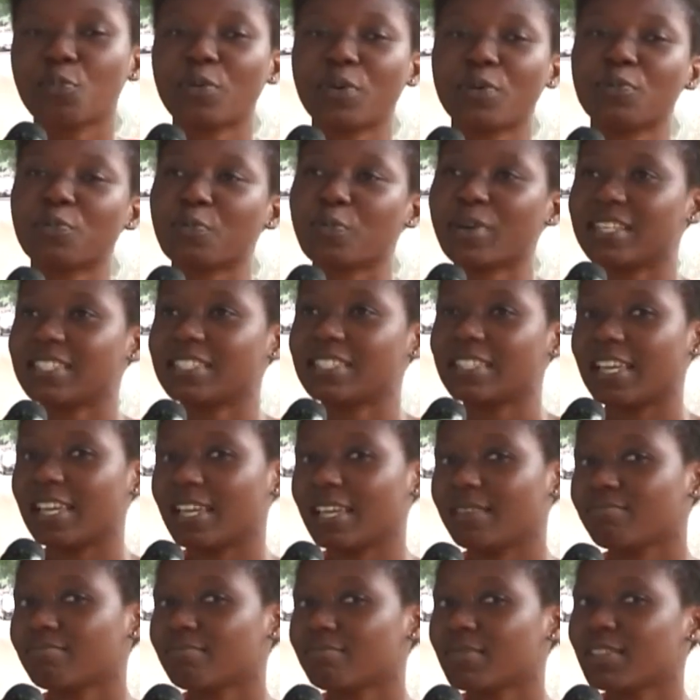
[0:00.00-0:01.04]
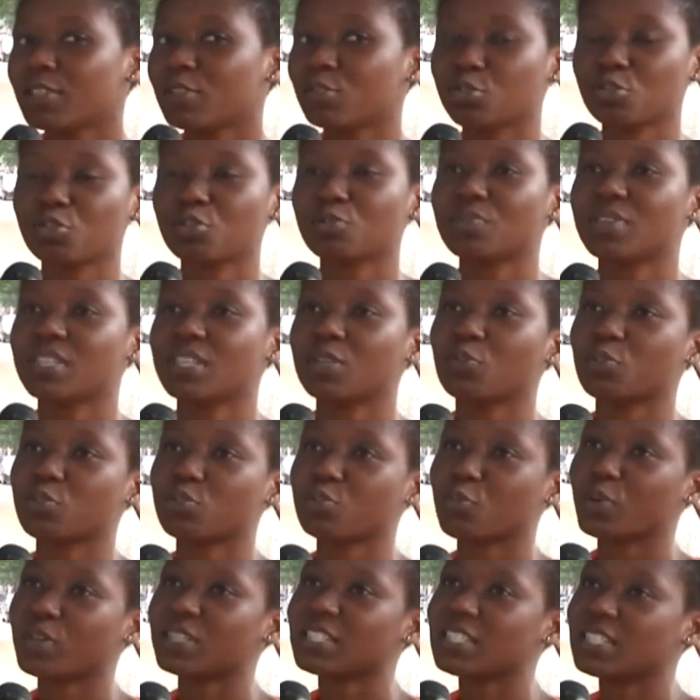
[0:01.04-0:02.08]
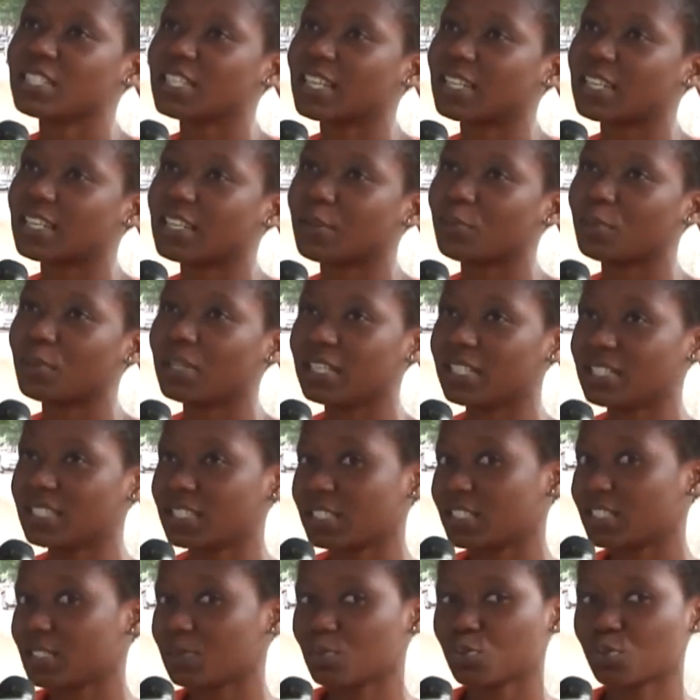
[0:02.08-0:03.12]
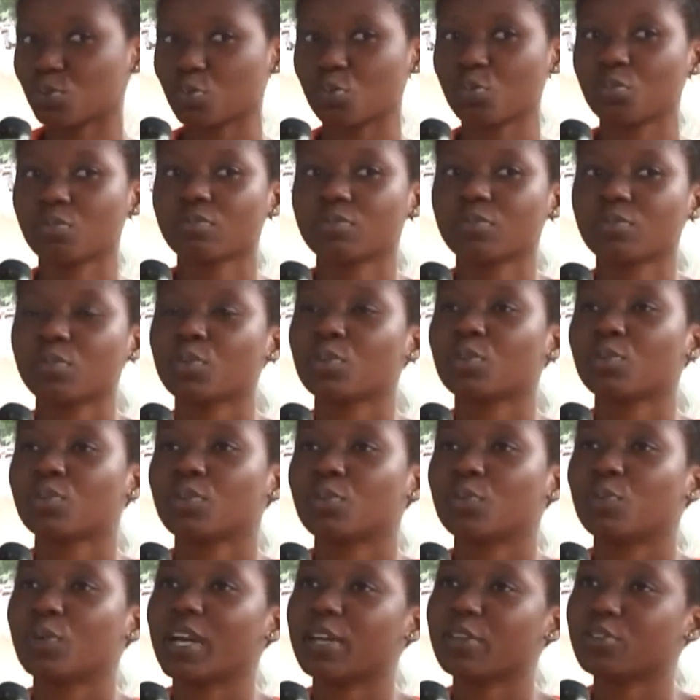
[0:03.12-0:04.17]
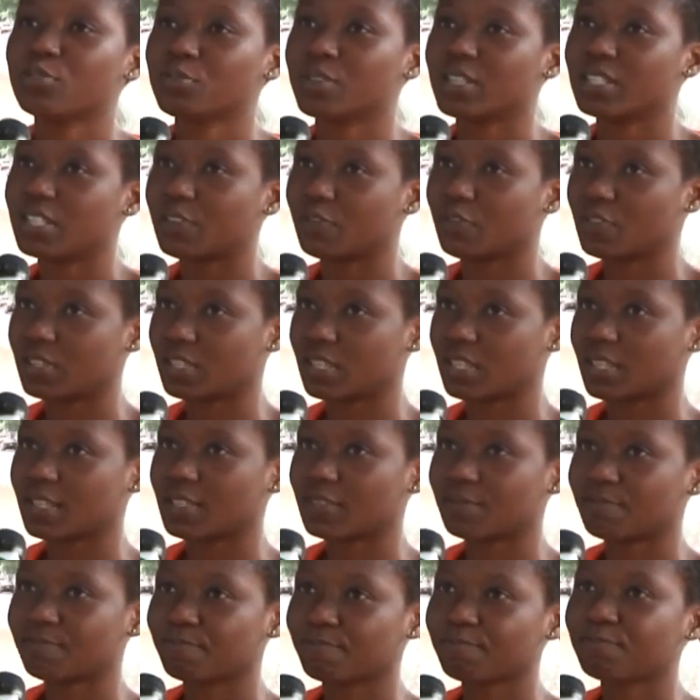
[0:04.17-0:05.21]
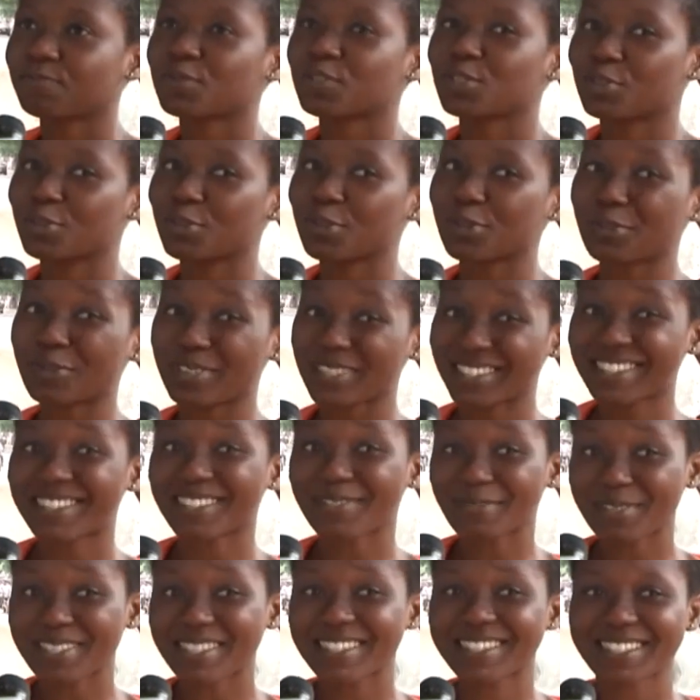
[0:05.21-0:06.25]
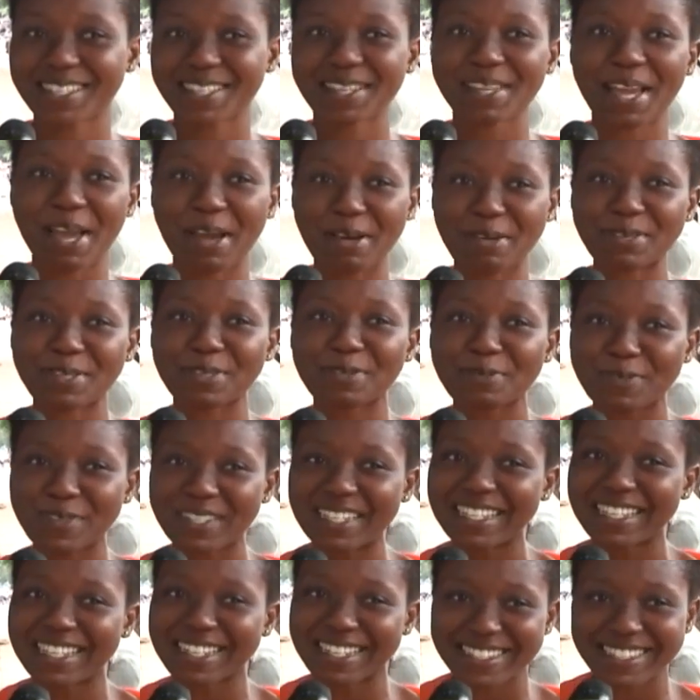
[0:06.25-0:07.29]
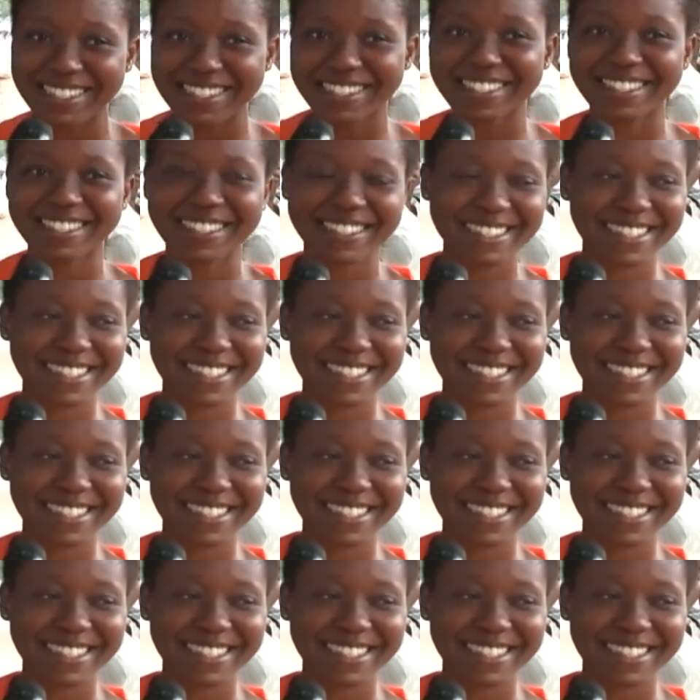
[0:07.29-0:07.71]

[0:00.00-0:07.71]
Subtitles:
The point we went there, he told me he was already in another relationship, so we had to end everything. I was really hurt.